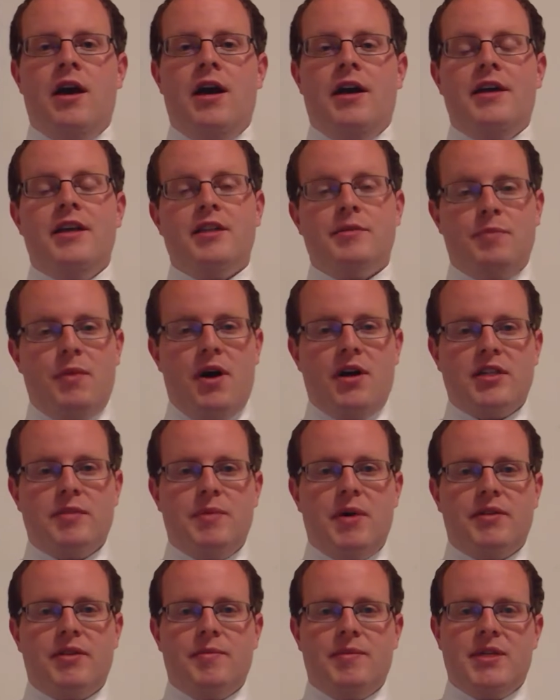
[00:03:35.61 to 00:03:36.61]
his boss
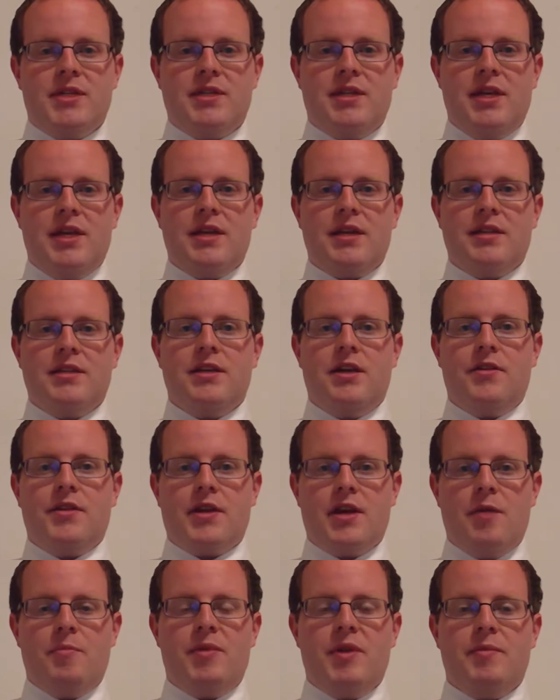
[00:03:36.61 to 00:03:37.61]
about the mistake and tell the
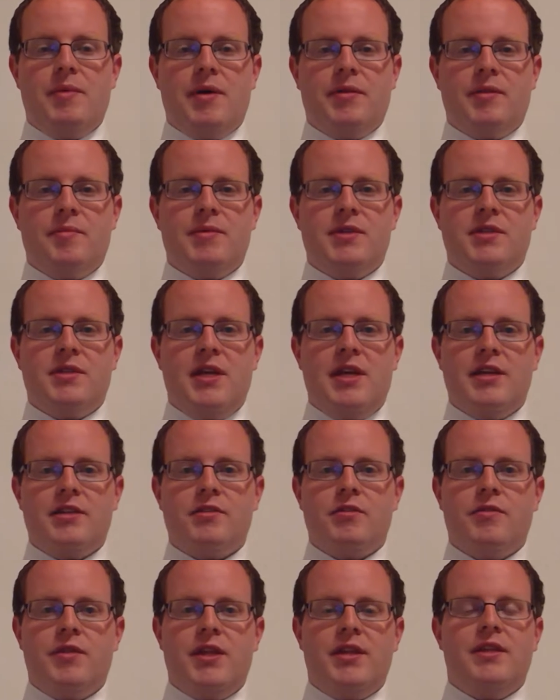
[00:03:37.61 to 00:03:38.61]
company about the mistake
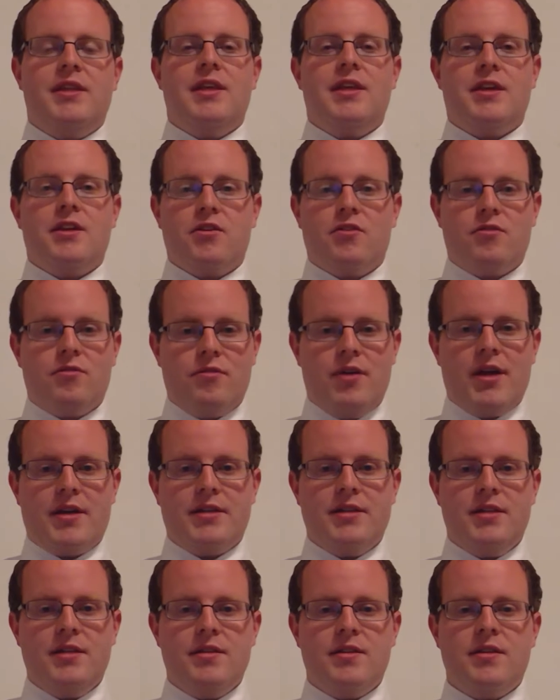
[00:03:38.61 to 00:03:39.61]
so that they can
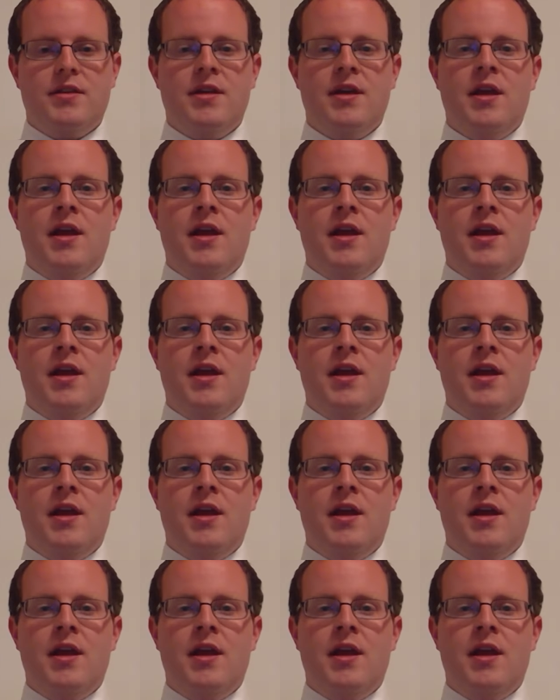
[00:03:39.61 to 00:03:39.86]
correct it.